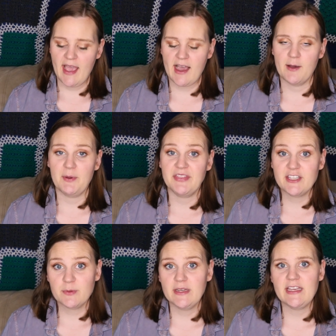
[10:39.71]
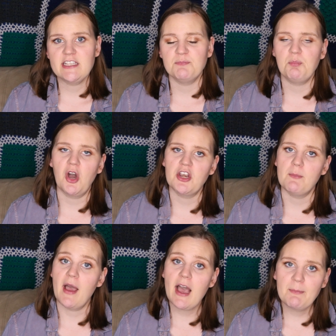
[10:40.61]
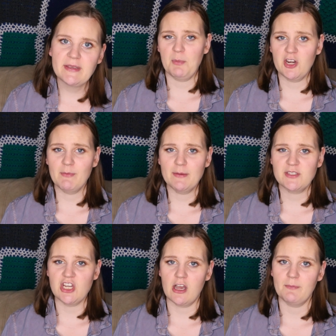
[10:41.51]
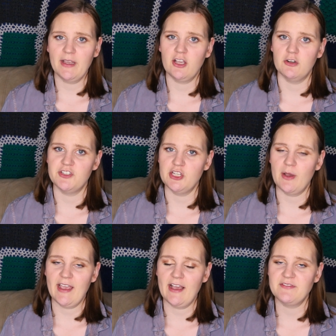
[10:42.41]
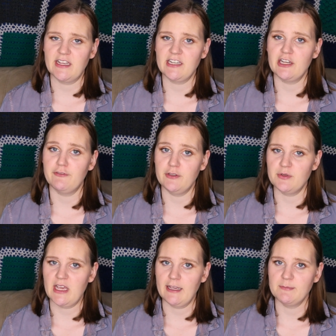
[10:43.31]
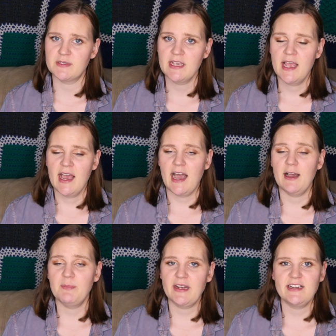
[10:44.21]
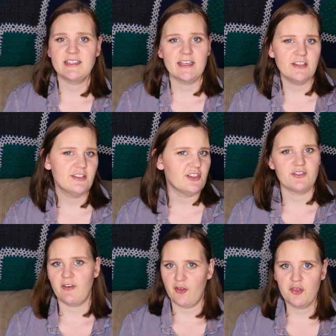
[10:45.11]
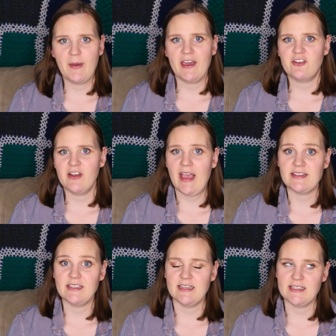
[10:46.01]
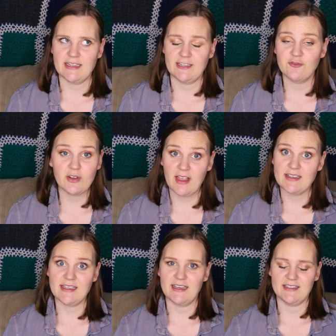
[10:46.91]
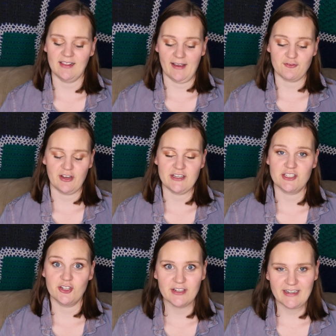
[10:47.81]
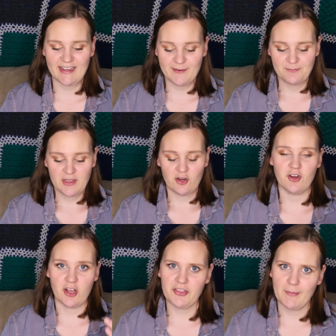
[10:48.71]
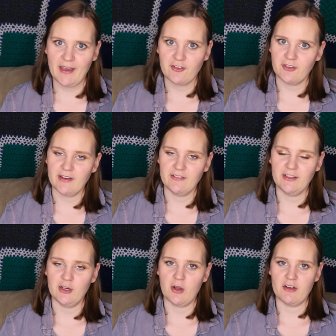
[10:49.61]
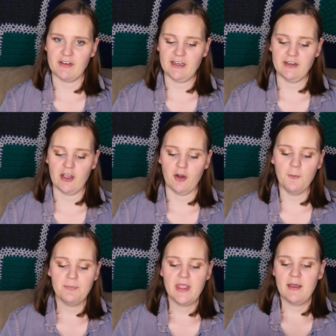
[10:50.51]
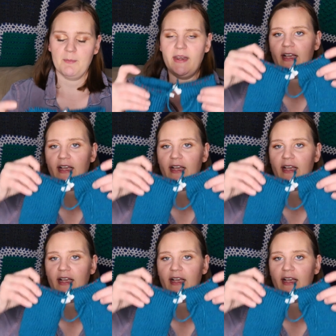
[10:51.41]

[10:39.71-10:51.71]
Uh, but this one is bottom up. Bottom up's not my go-to. I have done it a few times, um, but I decided to just follow the pattern as it is. I didn't realize that until after I started it or got the pattern and, you know, got ready to go. But